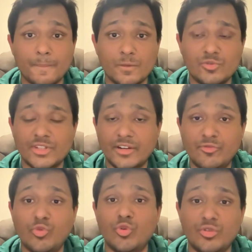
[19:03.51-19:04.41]
So
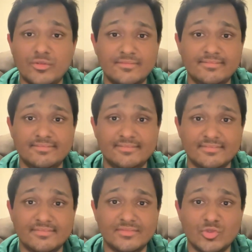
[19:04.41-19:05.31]
therefore,
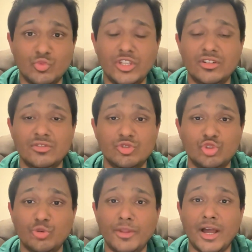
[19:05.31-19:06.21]
we
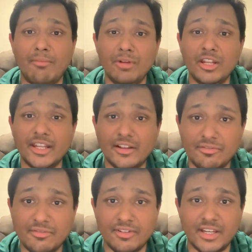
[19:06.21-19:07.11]
should be humble
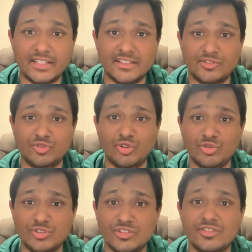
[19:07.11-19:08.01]
enough as
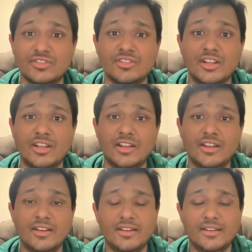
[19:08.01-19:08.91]
astrologers
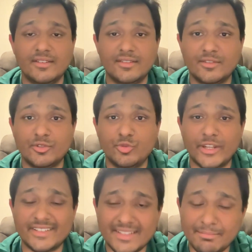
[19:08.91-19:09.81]
to
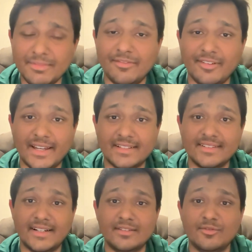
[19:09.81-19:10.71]
accept the fact
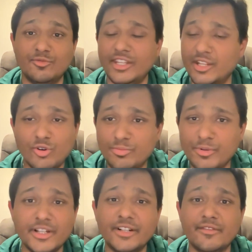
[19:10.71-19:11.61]
that we cannot
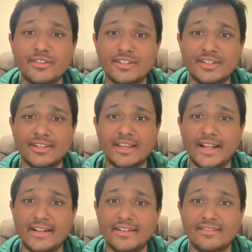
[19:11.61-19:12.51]
predict everything
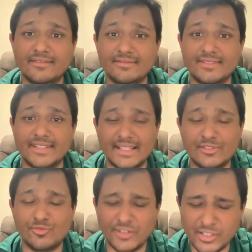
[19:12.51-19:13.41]
and things
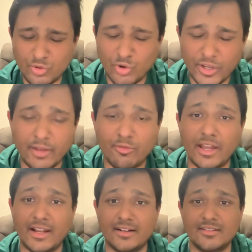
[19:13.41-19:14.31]
will go
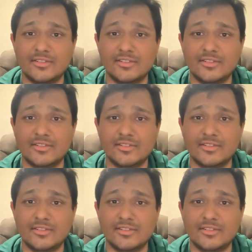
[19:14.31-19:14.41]
haywire.